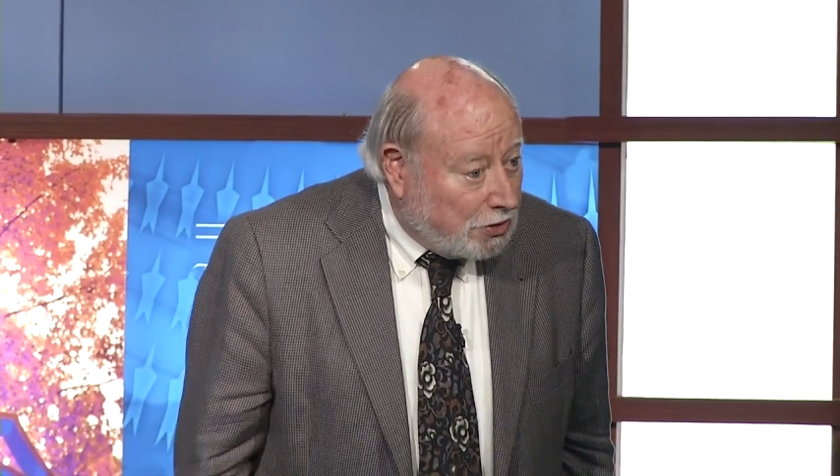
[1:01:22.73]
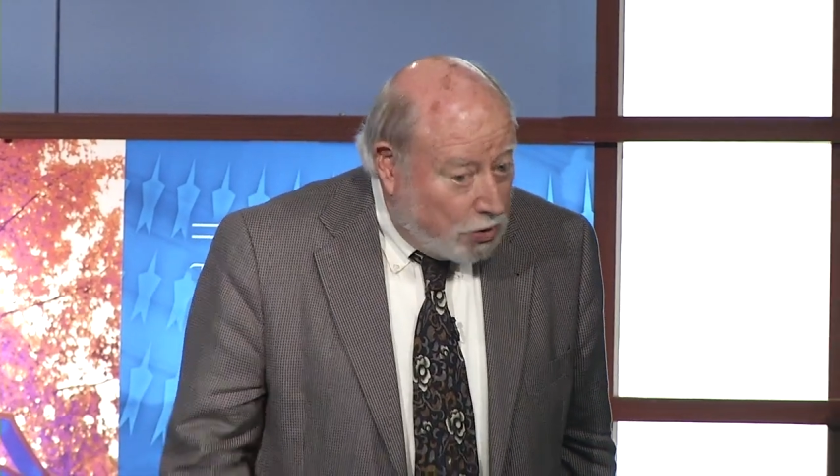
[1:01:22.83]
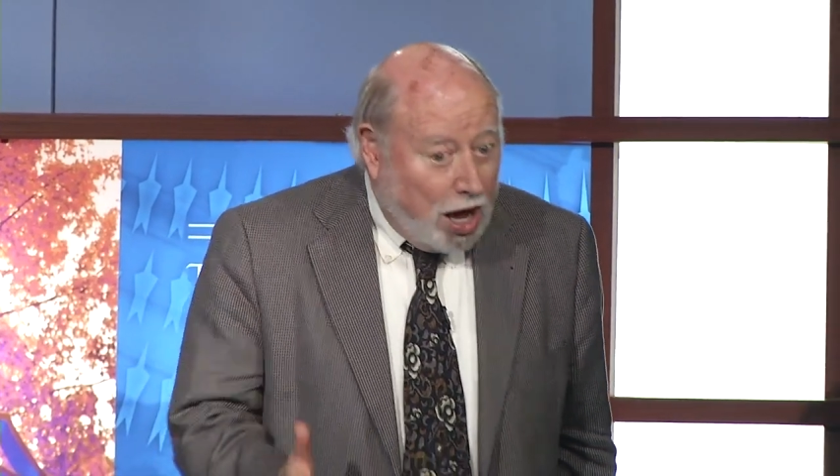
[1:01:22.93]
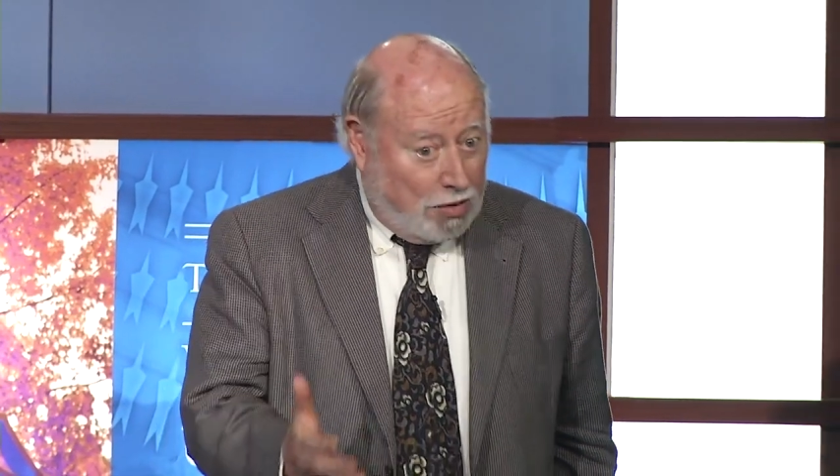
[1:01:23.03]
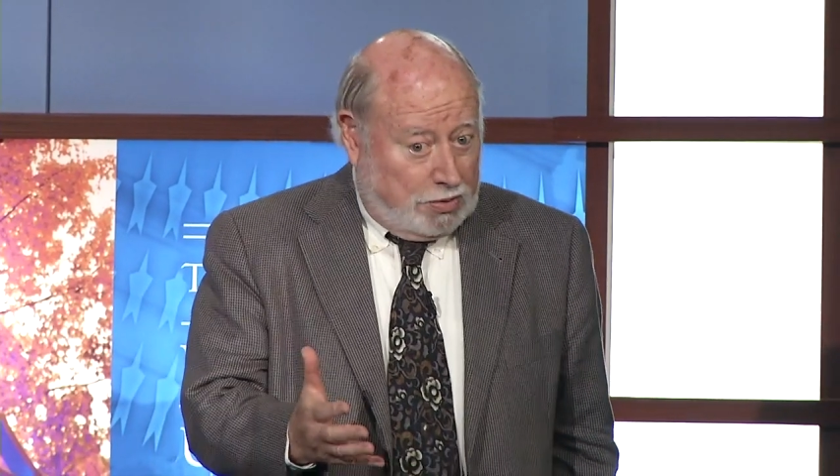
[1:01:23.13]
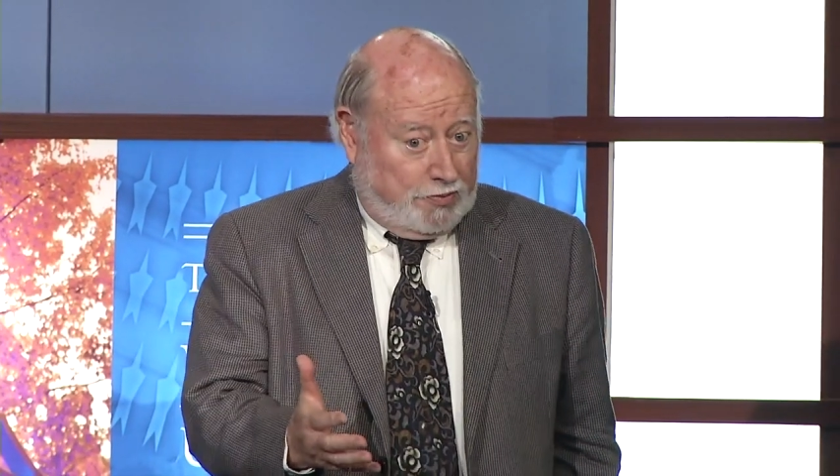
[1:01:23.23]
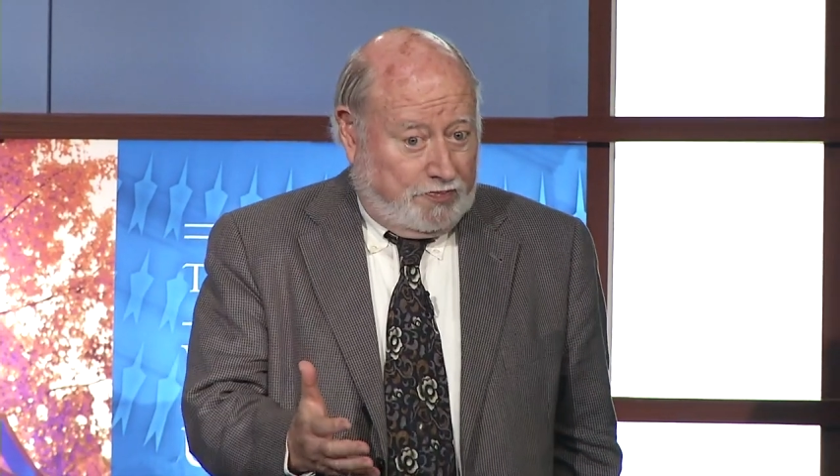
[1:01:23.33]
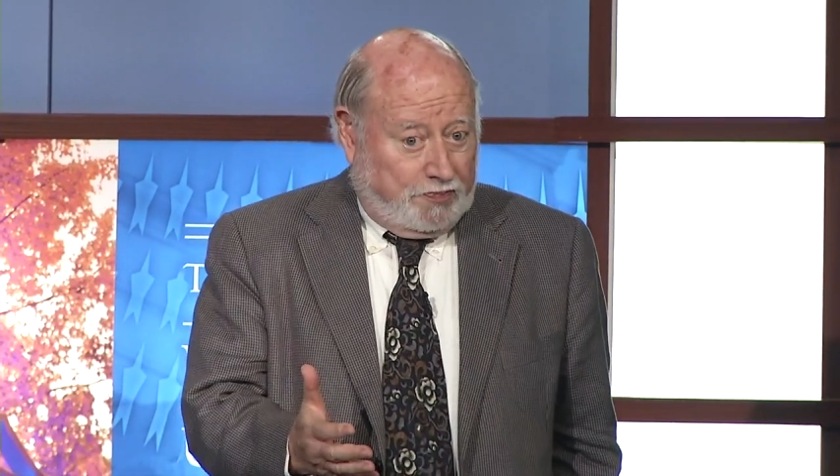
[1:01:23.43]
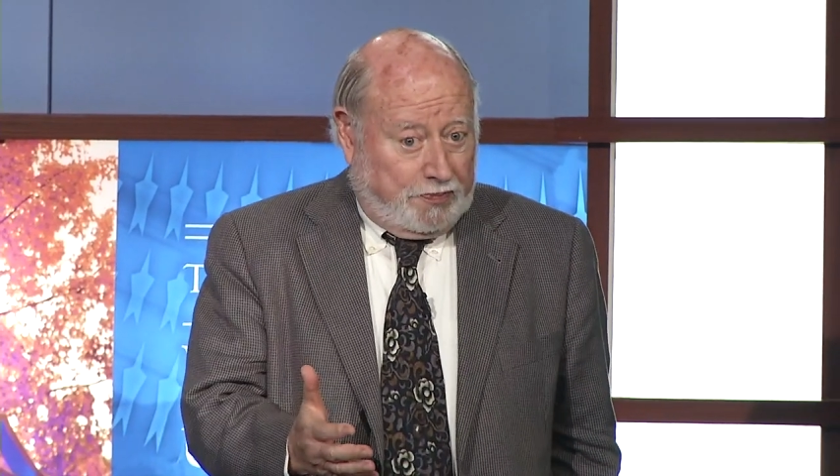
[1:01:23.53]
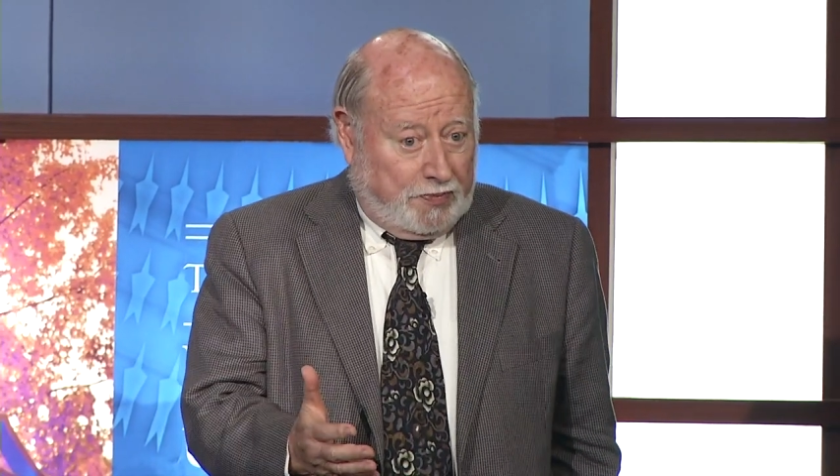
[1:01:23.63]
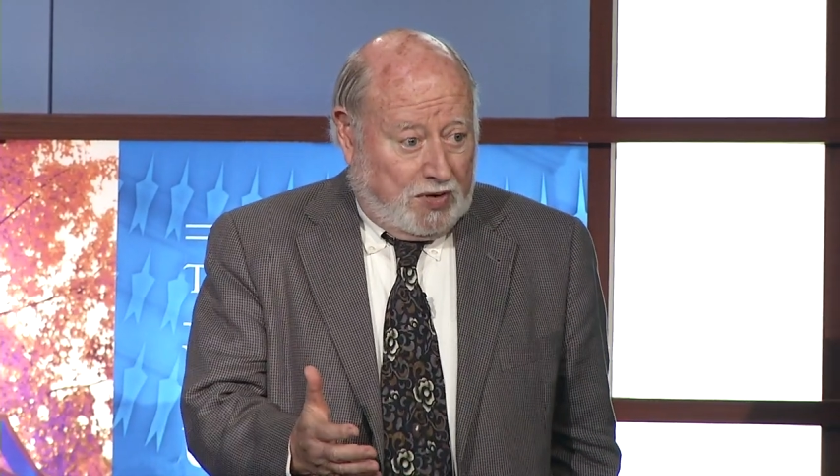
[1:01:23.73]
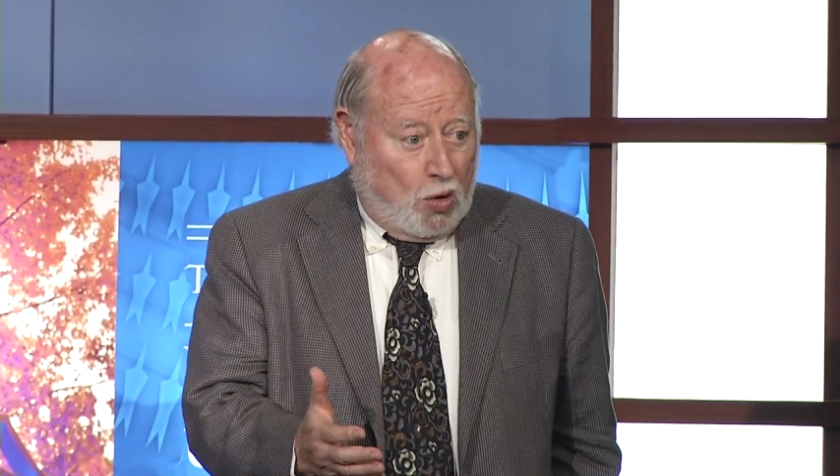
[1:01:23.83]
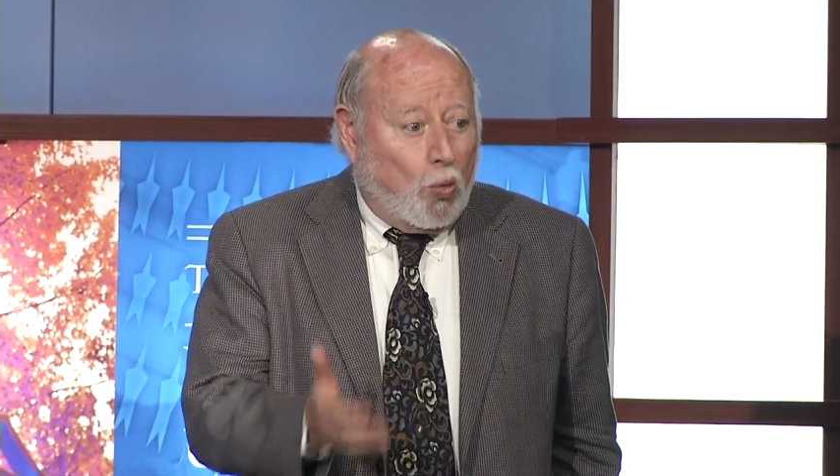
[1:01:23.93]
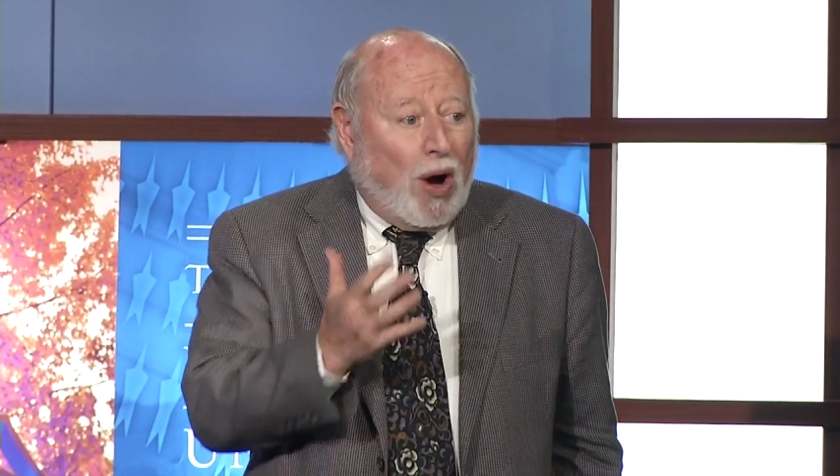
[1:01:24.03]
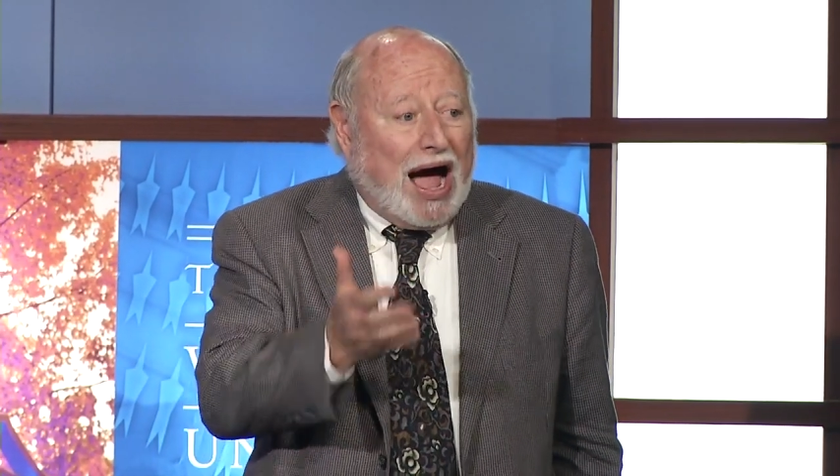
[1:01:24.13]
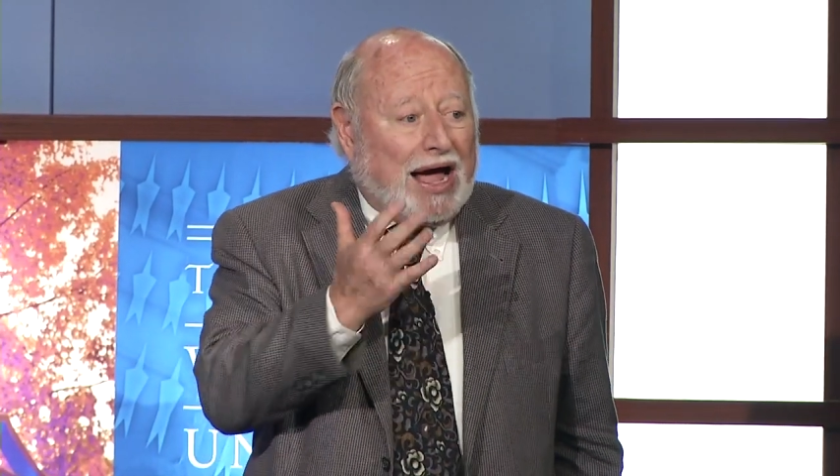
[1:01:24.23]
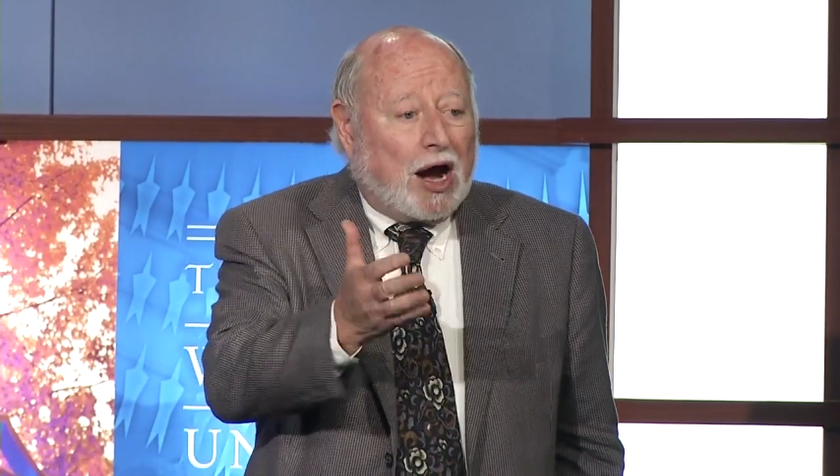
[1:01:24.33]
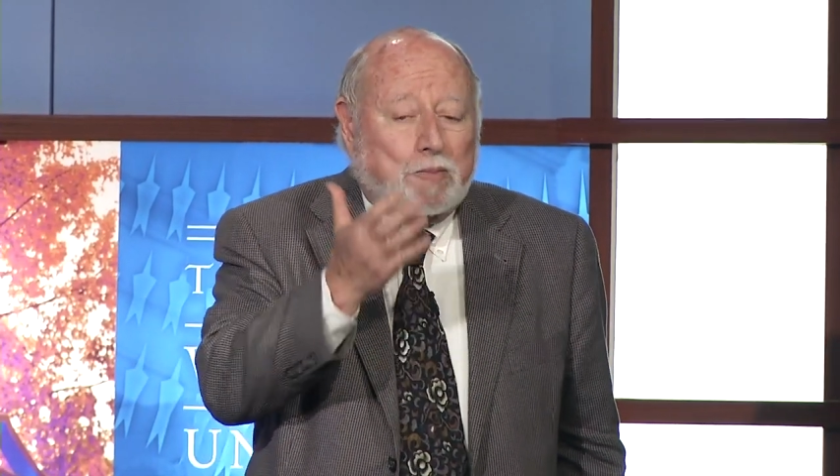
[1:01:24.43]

No. Why are